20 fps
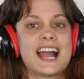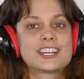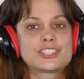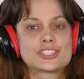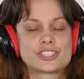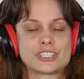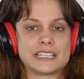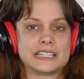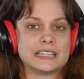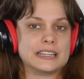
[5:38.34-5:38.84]
I
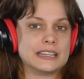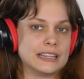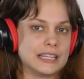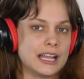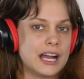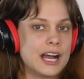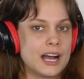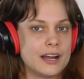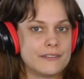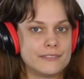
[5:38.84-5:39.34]
actually
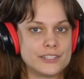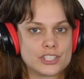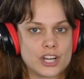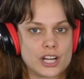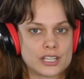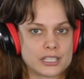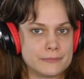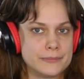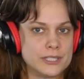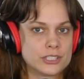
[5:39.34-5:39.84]
love
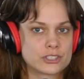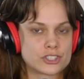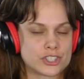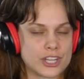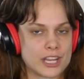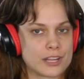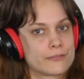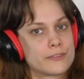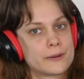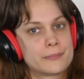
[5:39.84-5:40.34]
a chocolate
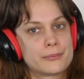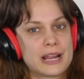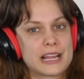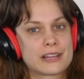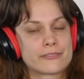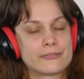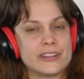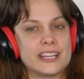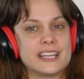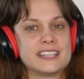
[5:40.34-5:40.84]
milkshake for
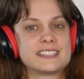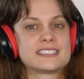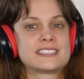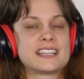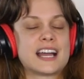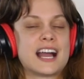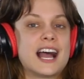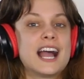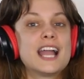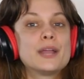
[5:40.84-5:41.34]

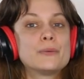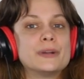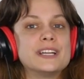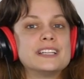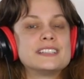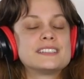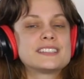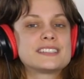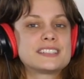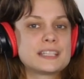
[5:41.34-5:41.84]
breakfast. I
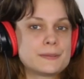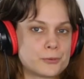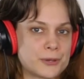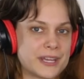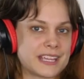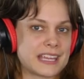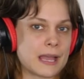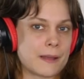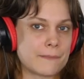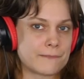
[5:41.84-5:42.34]
went to
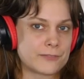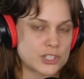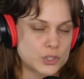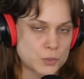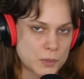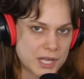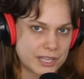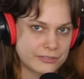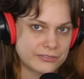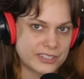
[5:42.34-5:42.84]
sleepaway camp
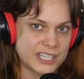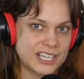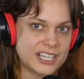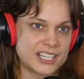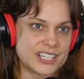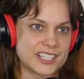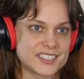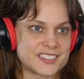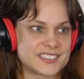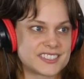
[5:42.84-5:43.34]
for 12
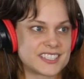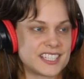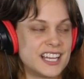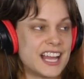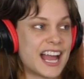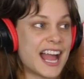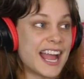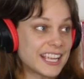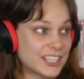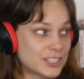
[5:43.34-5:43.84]
years.